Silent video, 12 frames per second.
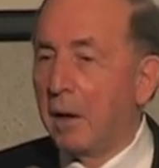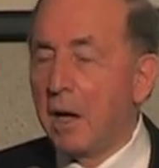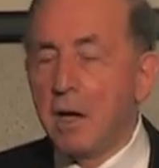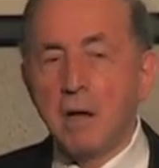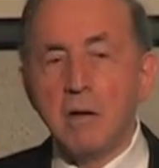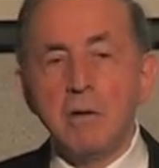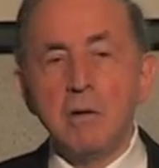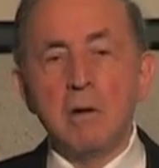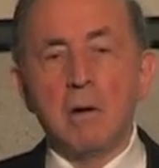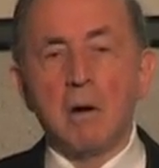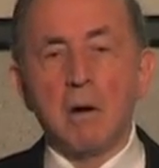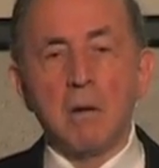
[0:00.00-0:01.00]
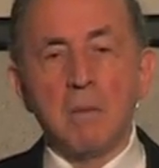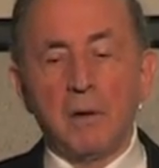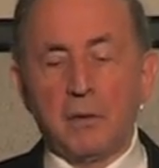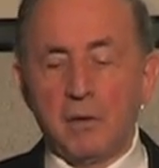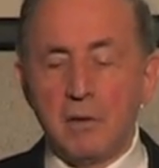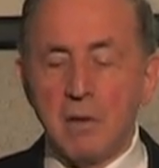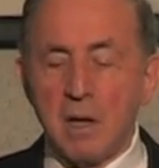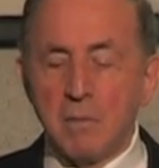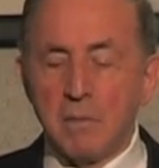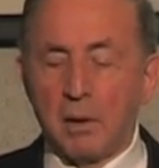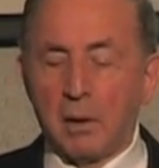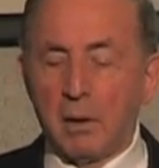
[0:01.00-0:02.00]
an enormous
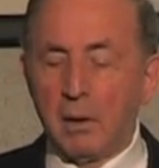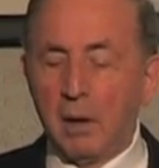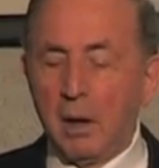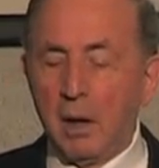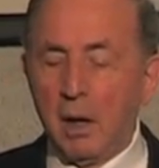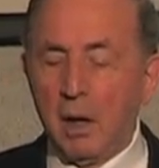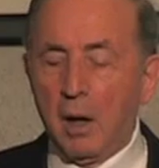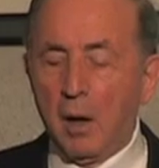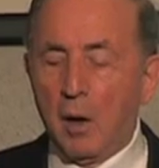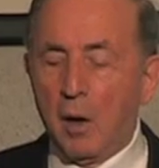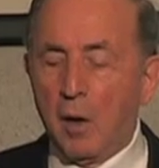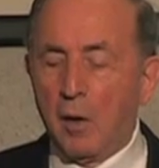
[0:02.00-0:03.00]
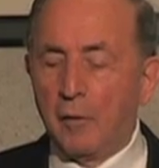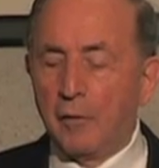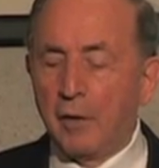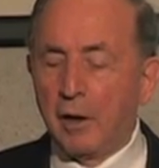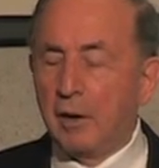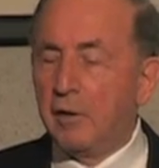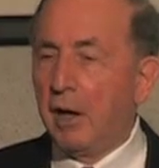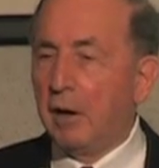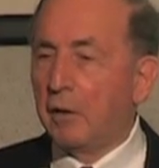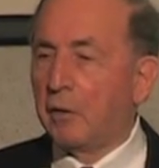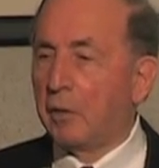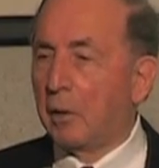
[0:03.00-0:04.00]
number of
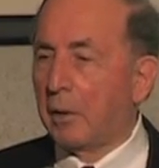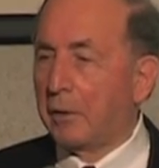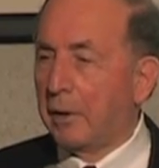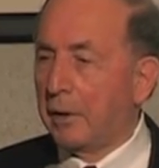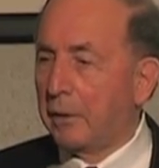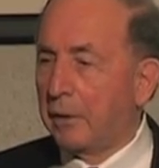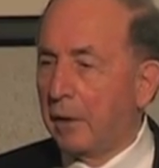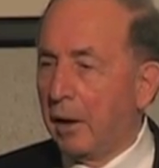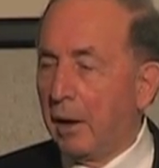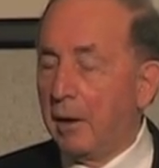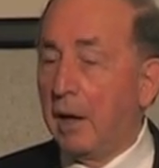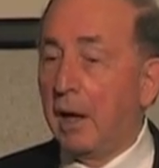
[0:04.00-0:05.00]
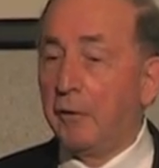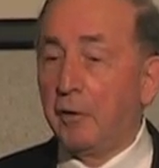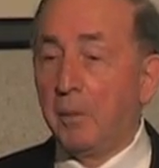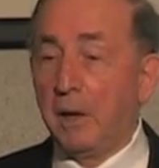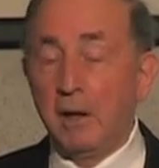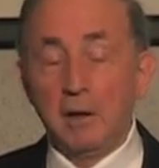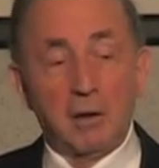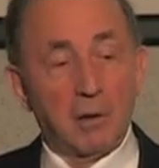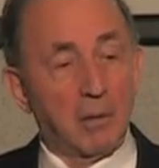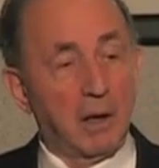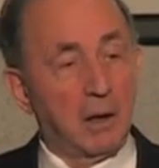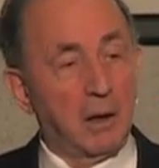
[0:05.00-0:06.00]
data sources that have to be
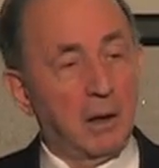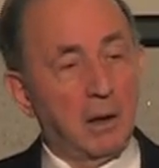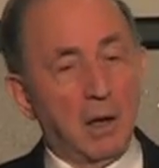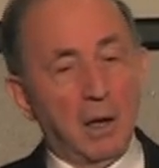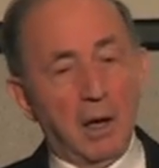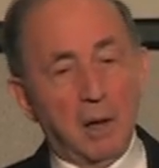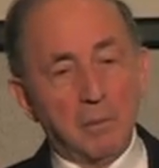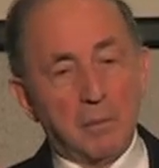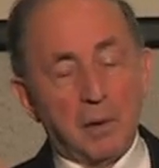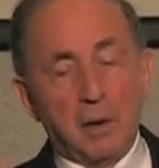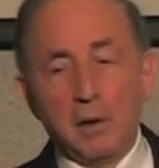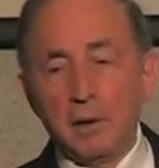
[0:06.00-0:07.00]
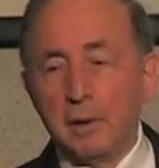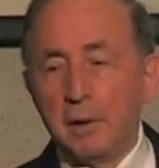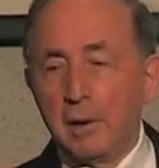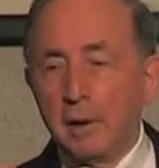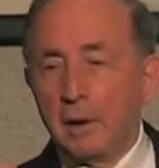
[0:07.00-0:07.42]
integrated and brought